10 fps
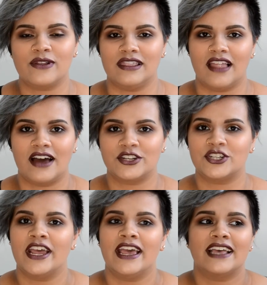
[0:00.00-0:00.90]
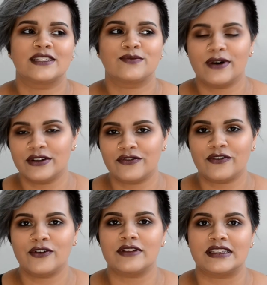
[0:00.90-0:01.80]
lush. It's
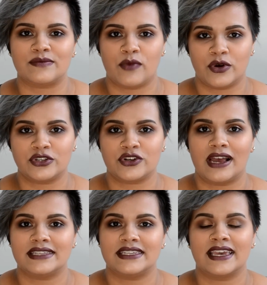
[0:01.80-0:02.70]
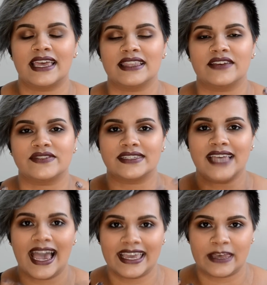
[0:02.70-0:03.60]
wonderful, it's moisturizing, it leaves a
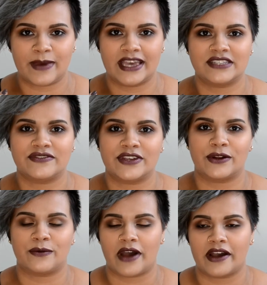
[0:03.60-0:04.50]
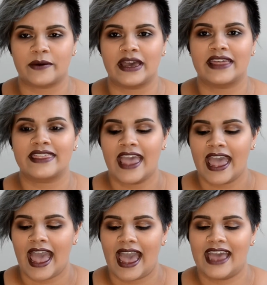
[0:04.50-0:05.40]
tacky base for you to work with,
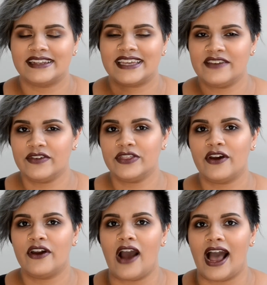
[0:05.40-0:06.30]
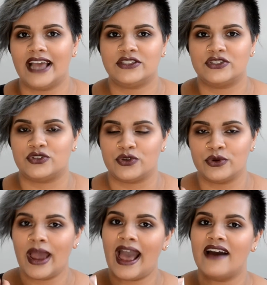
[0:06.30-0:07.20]
and even though I do
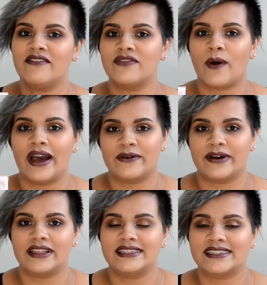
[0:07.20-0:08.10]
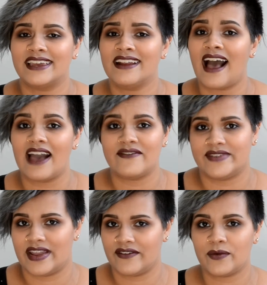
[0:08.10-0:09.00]
have quite oily skin, I've
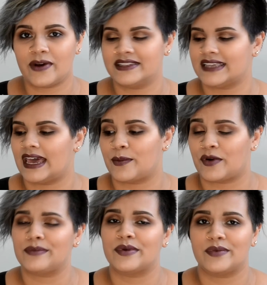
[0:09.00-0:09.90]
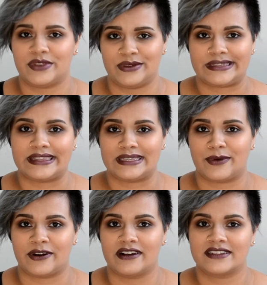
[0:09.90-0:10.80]
never once had a problem with using this
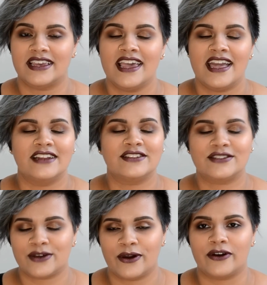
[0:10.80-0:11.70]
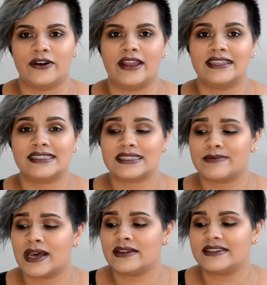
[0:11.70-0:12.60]
product. It is so good. It
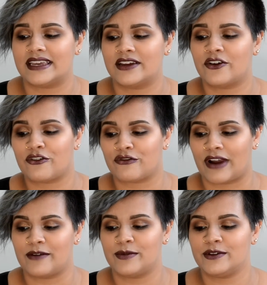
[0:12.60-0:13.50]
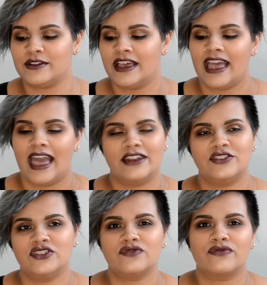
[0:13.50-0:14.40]
smells incredible and it's
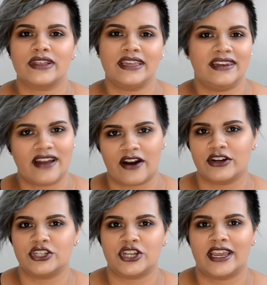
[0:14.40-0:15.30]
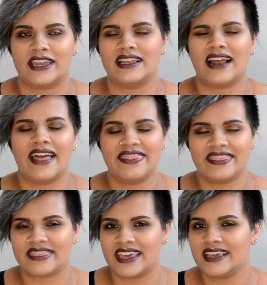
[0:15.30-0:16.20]
just really nourishing, and I
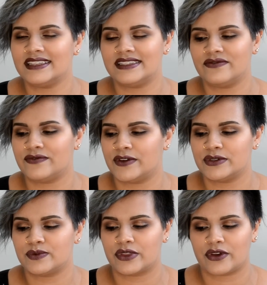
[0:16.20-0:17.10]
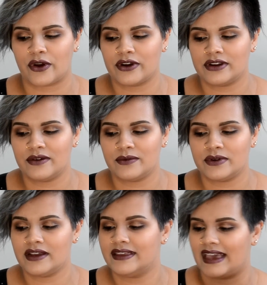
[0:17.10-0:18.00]
think it's infused with coconut
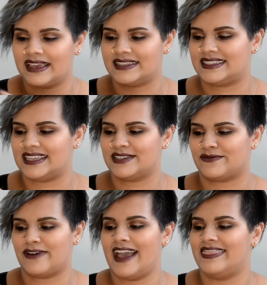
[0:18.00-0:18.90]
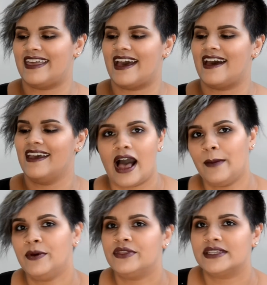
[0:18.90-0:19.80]
water. Yeah, it says right there.
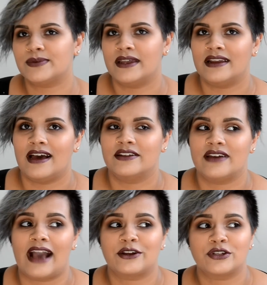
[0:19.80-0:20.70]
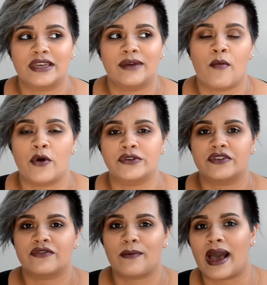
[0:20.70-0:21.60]
I put this one under actually most
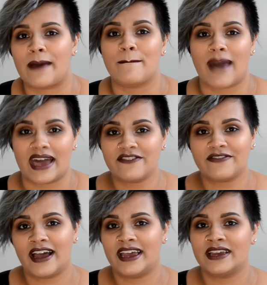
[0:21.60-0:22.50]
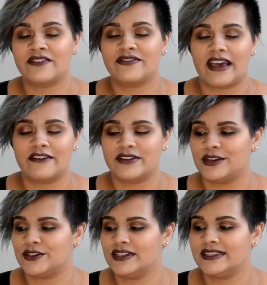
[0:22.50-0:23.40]
of my mattifying
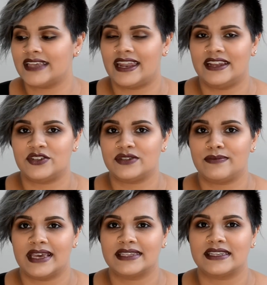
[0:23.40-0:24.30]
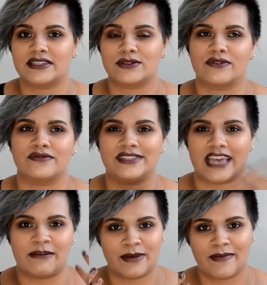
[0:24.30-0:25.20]
foundations and it just makes it sort of
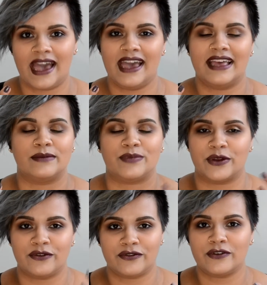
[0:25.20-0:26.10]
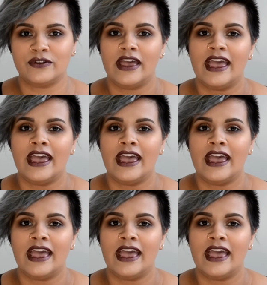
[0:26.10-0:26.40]
demi-matte and beautiful,